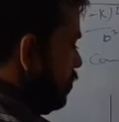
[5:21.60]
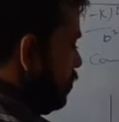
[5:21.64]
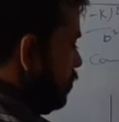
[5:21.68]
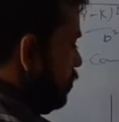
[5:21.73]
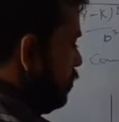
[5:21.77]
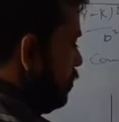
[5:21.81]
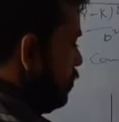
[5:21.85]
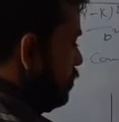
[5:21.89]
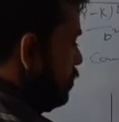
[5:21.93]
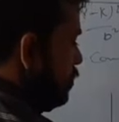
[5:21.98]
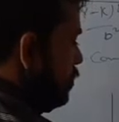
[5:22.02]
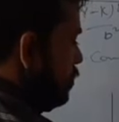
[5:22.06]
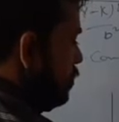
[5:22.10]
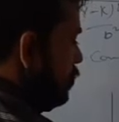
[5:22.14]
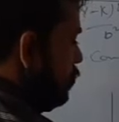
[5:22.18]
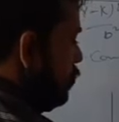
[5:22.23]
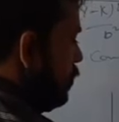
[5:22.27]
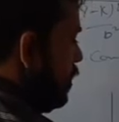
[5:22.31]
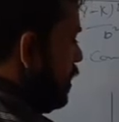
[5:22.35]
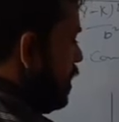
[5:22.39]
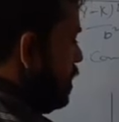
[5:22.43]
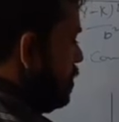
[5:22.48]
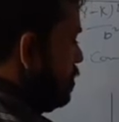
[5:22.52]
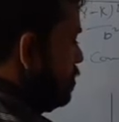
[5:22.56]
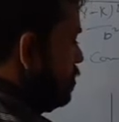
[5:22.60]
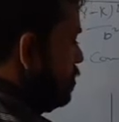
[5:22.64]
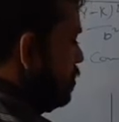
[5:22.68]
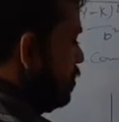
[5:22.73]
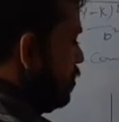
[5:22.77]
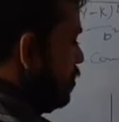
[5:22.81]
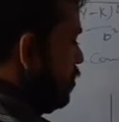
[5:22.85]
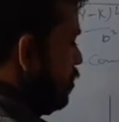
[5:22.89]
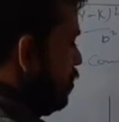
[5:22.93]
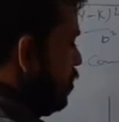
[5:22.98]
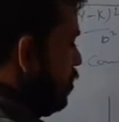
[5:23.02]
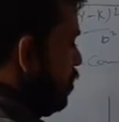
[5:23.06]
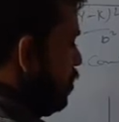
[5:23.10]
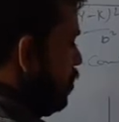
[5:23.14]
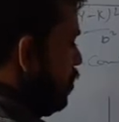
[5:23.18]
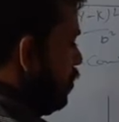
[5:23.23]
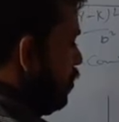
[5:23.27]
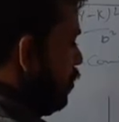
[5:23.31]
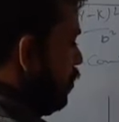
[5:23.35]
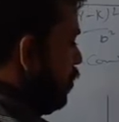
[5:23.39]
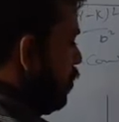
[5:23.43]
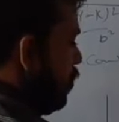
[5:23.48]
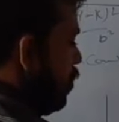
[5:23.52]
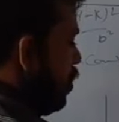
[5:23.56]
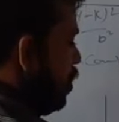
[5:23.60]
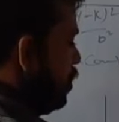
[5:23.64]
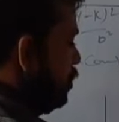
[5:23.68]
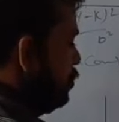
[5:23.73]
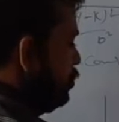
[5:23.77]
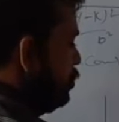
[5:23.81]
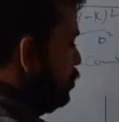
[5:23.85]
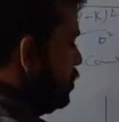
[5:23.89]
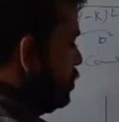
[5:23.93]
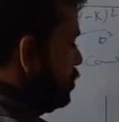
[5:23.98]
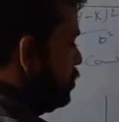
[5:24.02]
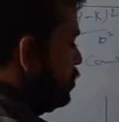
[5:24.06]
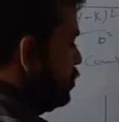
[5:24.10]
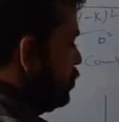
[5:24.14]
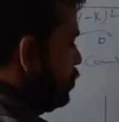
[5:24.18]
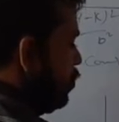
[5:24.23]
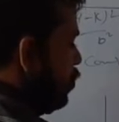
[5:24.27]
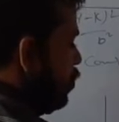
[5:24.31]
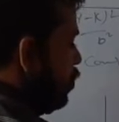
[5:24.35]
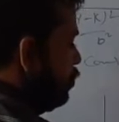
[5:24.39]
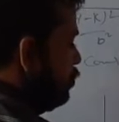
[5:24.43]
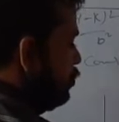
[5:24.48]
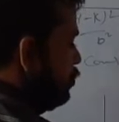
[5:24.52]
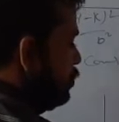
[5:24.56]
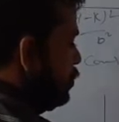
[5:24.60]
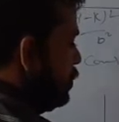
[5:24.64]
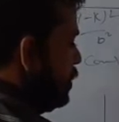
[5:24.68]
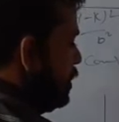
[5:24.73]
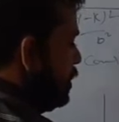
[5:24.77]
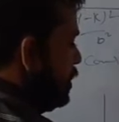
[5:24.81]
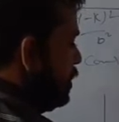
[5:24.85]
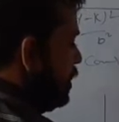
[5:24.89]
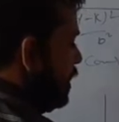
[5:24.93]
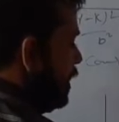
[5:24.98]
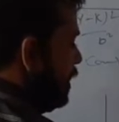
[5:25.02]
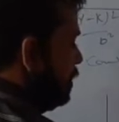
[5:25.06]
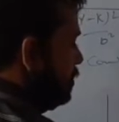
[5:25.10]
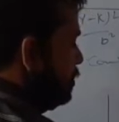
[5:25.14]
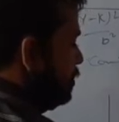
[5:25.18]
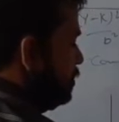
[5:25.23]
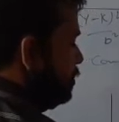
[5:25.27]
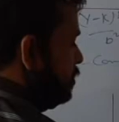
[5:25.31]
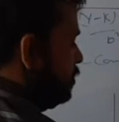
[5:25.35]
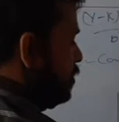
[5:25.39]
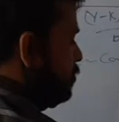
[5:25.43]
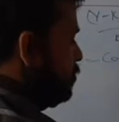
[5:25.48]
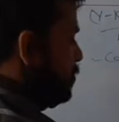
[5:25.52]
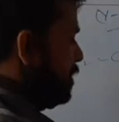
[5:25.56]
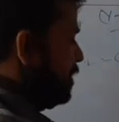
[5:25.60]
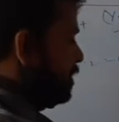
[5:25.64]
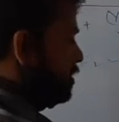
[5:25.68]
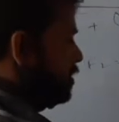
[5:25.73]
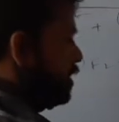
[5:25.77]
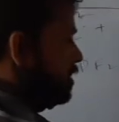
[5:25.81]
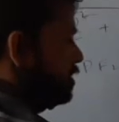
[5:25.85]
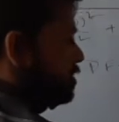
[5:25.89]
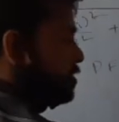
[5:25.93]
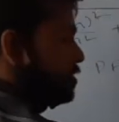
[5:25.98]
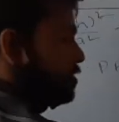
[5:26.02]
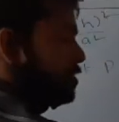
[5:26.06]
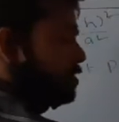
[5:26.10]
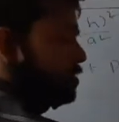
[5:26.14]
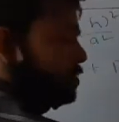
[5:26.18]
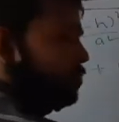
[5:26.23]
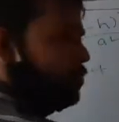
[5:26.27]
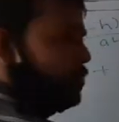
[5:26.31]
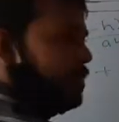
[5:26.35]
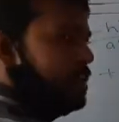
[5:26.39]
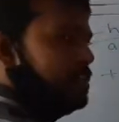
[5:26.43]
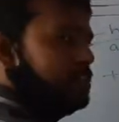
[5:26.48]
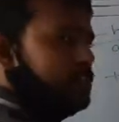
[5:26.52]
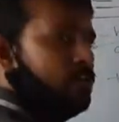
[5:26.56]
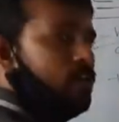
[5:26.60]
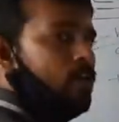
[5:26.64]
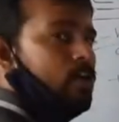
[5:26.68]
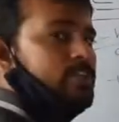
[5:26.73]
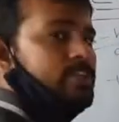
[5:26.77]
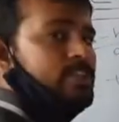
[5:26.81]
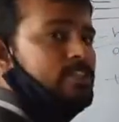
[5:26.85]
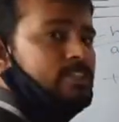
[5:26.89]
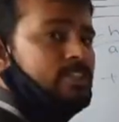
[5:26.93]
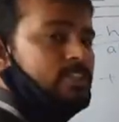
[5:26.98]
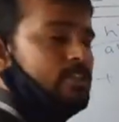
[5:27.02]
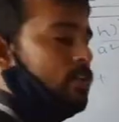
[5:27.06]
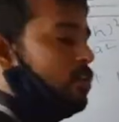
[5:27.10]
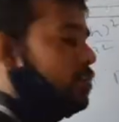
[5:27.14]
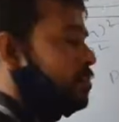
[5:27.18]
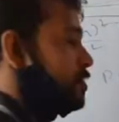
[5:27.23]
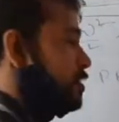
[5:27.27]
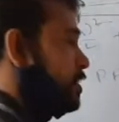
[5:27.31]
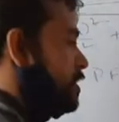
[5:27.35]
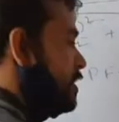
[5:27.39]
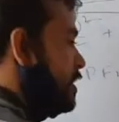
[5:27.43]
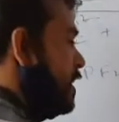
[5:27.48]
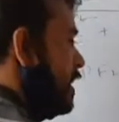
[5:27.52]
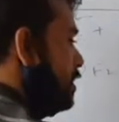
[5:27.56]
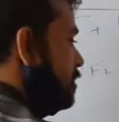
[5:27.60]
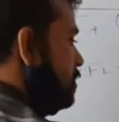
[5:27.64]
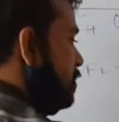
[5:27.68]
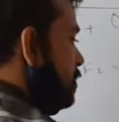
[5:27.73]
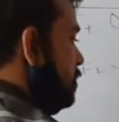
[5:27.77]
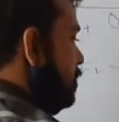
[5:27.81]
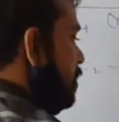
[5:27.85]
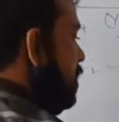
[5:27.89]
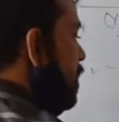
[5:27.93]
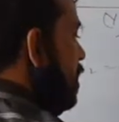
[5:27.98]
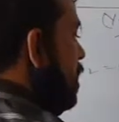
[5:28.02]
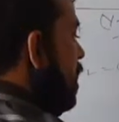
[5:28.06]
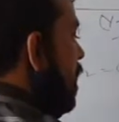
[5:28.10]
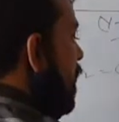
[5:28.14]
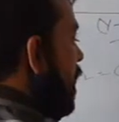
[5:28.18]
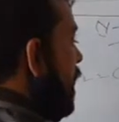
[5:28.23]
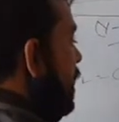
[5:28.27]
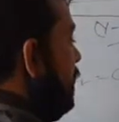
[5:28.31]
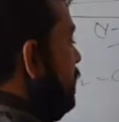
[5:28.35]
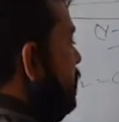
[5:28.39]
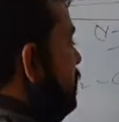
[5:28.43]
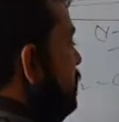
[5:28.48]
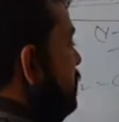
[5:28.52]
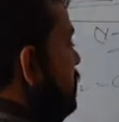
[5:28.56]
This is known as largest conjugate axis. The major axis is known as largest conjugate axis, and this